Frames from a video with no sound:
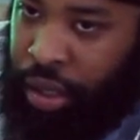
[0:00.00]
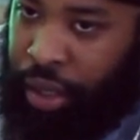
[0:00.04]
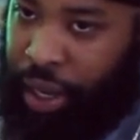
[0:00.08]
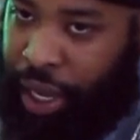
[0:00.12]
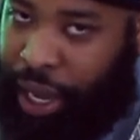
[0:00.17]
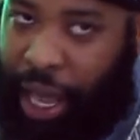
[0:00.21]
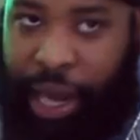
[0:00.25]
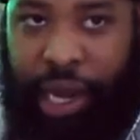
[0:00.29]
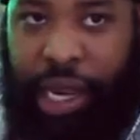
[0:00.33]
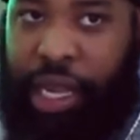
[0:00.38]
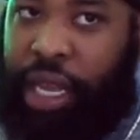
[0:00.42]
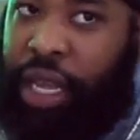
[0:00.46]

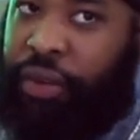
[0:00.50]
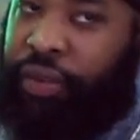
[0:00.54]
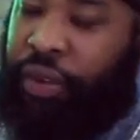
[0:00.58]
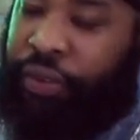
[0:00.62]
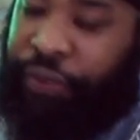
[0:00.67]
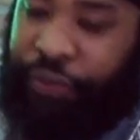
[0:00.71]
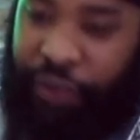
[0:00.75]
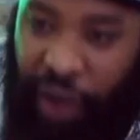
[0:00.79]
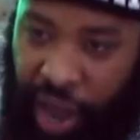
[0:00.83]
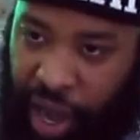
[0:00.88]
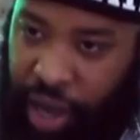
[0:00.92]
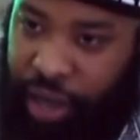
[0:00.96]
Like, I didn't give a
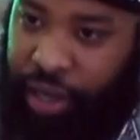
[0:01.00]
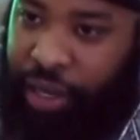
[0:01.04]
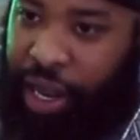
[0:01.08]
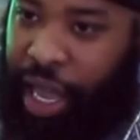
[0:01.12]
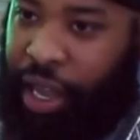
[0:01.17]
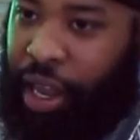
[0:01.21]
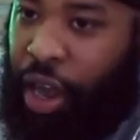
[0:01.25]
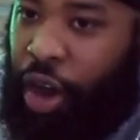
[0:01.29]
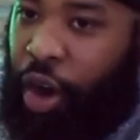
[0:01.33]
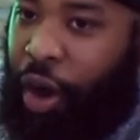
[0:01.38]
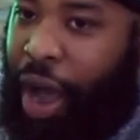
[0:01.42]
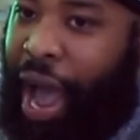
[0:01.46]
fuck.
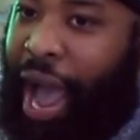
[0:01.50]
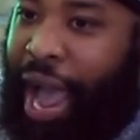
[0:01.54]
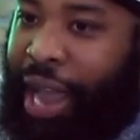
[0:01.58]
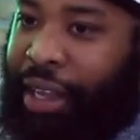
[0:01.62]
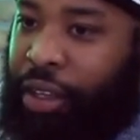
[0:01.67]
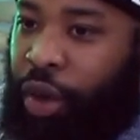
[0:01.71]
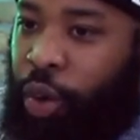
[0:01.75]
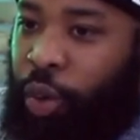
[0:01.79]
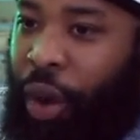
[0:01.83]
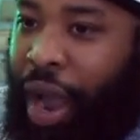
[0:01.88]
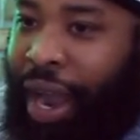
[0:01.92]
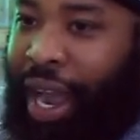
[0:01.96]
Like, oh, all
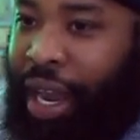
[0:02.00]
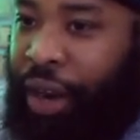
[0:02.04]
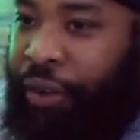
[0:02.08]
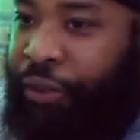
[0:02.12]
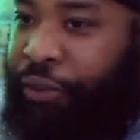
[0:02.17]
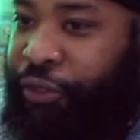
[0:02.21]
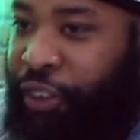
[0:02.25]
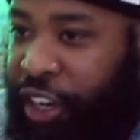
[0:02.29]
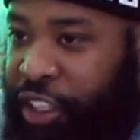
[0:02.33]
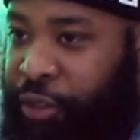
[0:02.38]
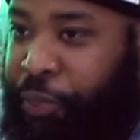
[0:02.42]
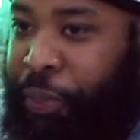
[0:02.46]
right, don't worry, I got a
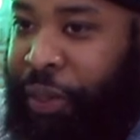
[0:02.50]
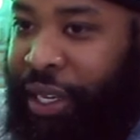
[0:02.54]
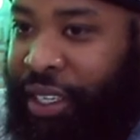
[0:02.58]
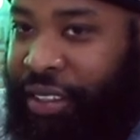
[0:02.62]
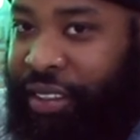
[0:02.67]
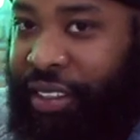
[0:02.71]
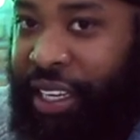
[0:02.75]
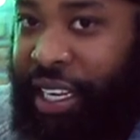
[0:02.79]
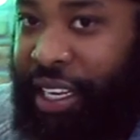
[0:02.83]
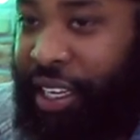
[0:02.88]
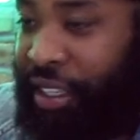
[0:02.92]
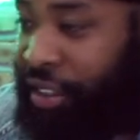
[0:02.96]
fresh pair of
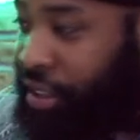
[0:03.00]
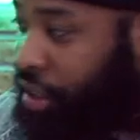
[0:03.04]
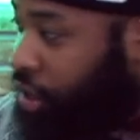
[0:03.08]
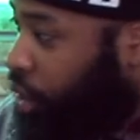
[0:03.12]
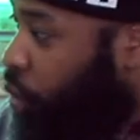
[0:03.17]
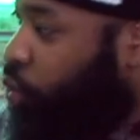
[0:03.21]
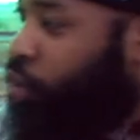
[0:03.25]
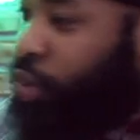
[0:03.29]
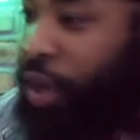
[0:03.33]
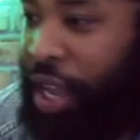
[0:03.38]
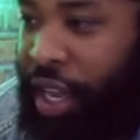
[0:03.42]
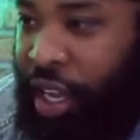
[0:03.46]
sneakers
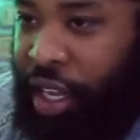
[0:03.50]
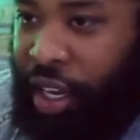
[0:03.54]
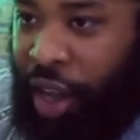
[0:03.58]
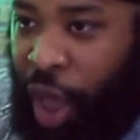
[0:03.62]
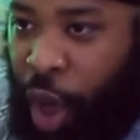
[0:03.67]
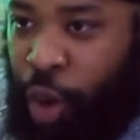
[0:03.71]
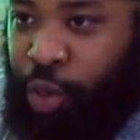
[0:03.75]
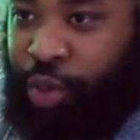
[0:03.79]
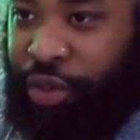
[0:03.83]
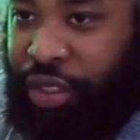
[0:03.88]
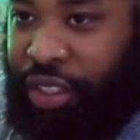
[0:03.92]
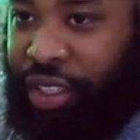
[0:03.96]
somewhere
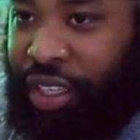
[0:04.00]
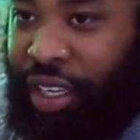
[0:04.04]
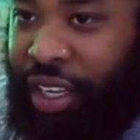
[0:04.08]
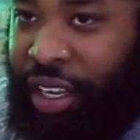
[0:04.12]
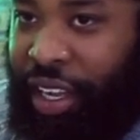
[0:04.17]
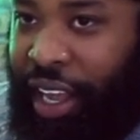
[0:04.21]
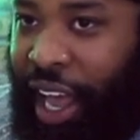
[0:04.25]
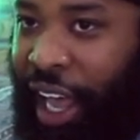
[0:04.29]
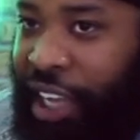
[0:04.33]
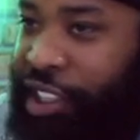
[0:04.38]
close.